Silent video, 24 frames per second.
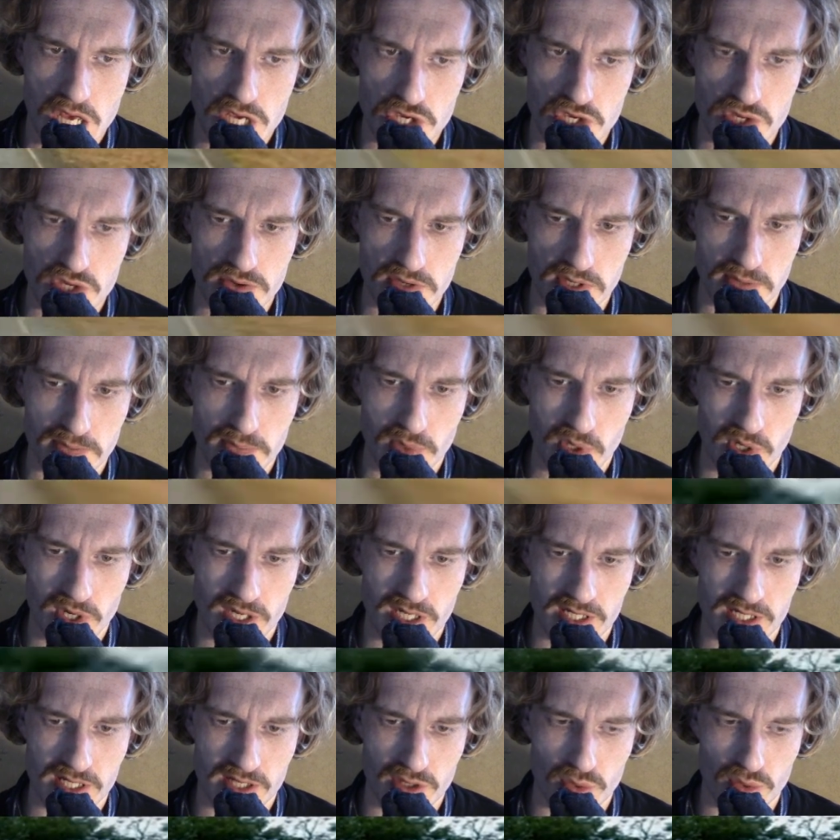unique
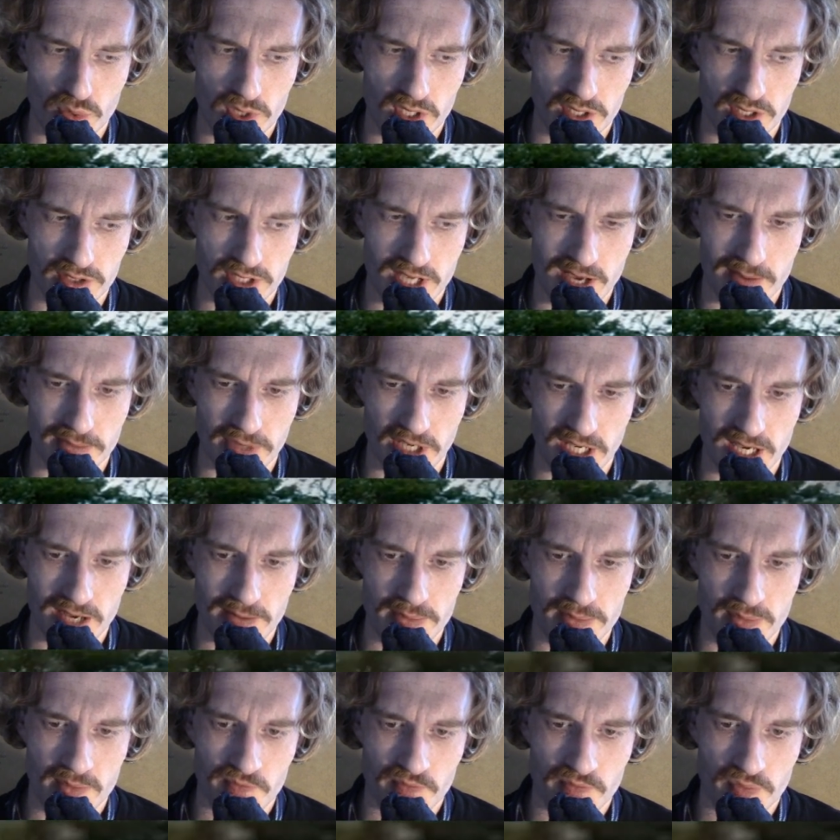point in the world coming up.
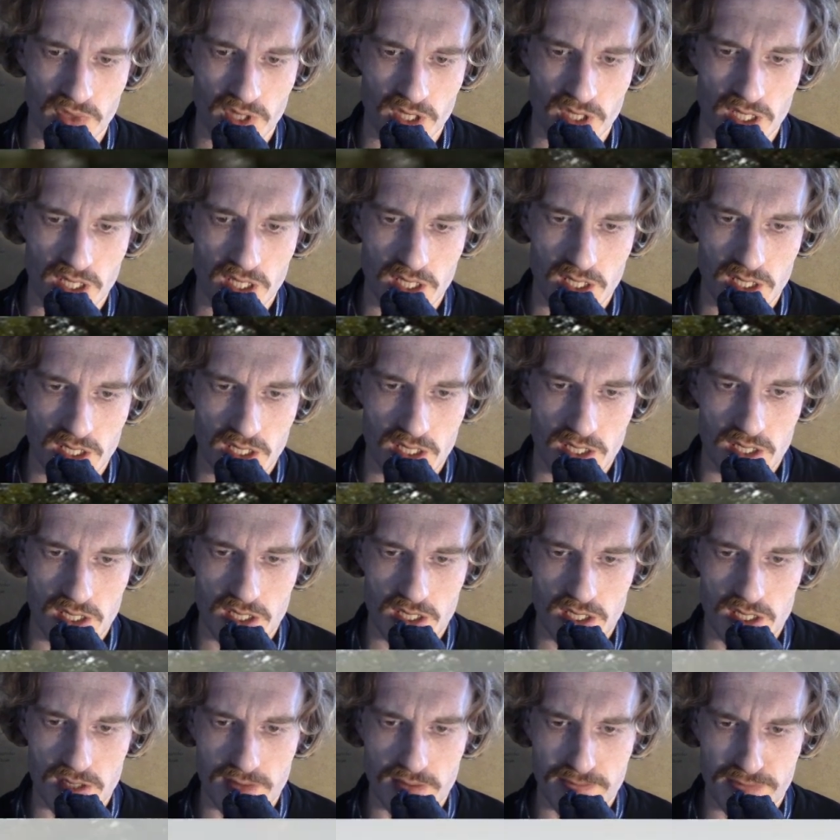
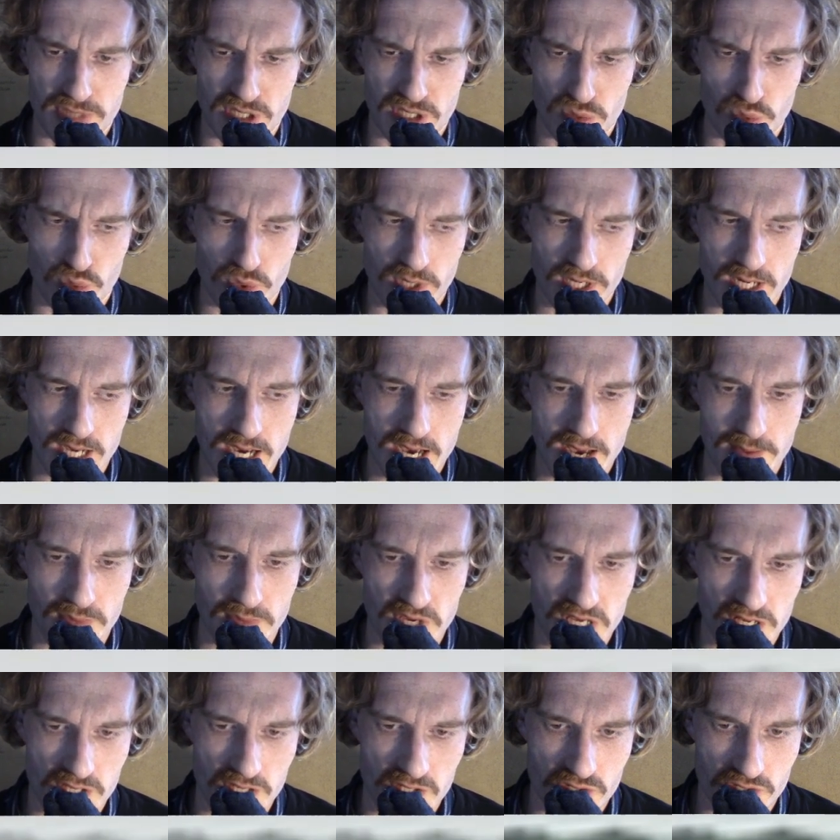But what I'm
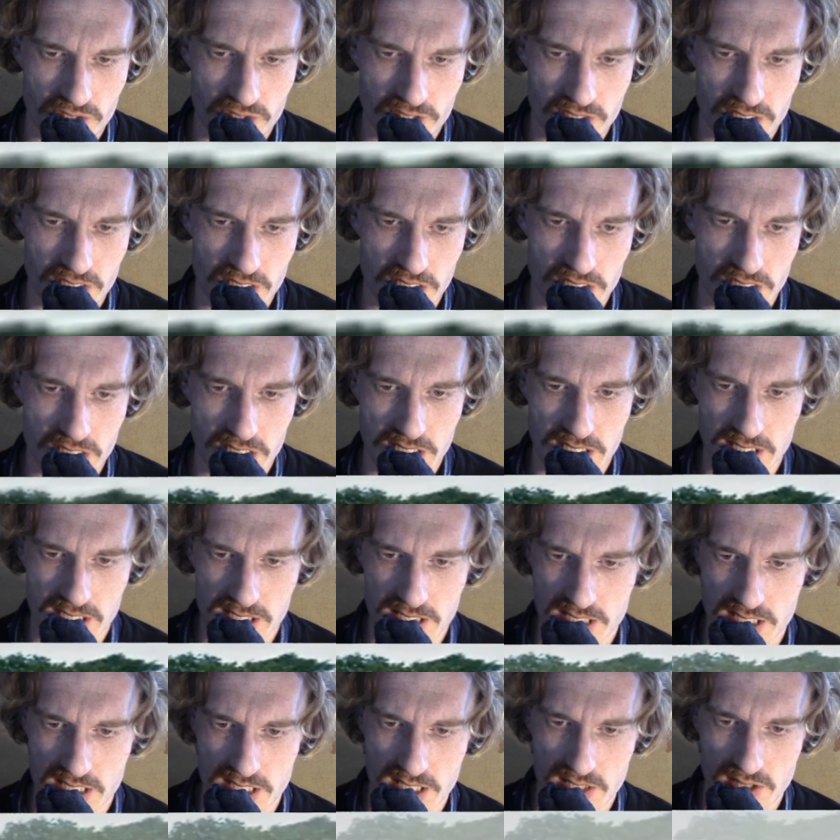interested in
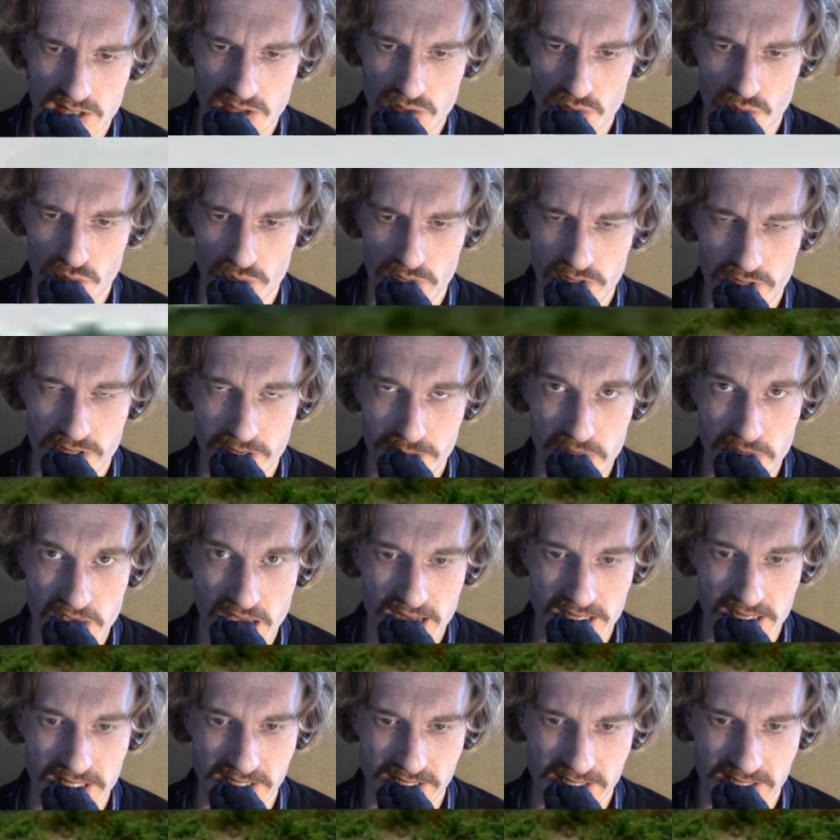is will there be
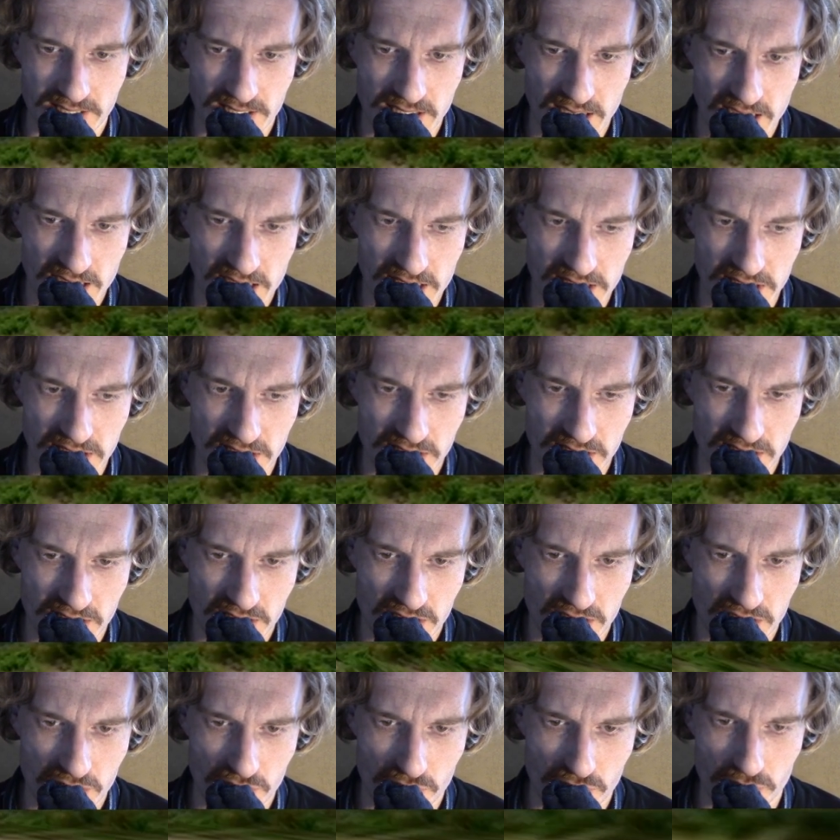any
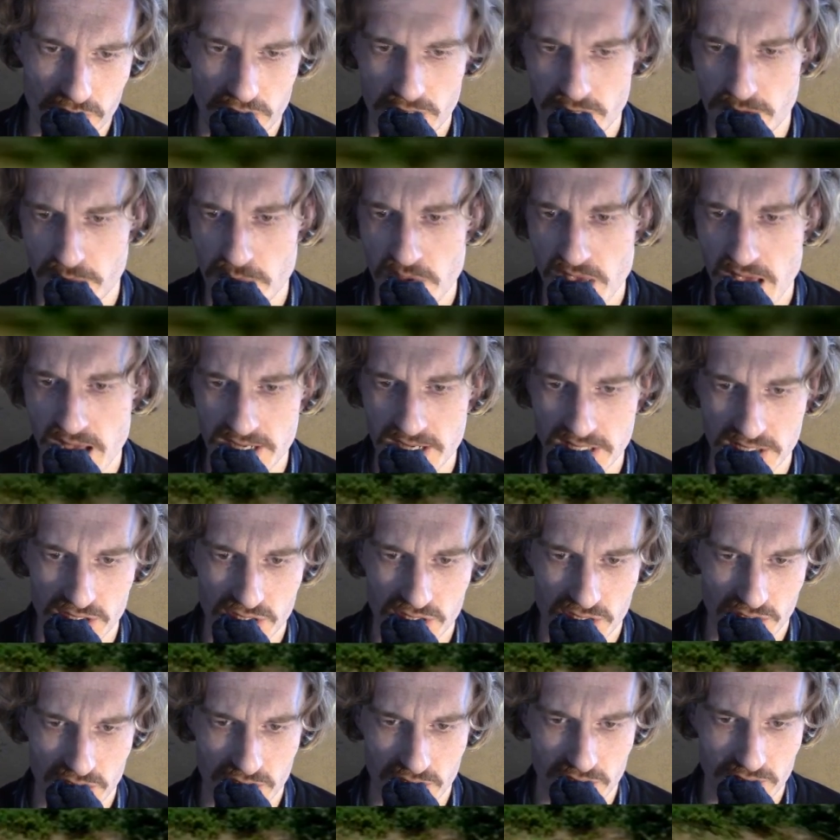signs? Will there be any
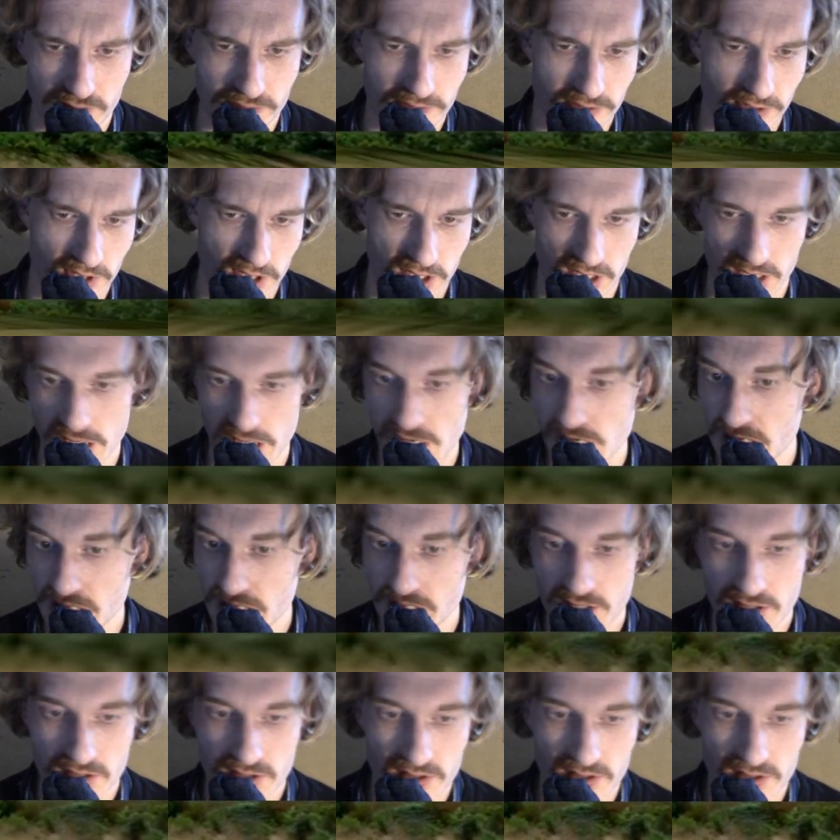sort of like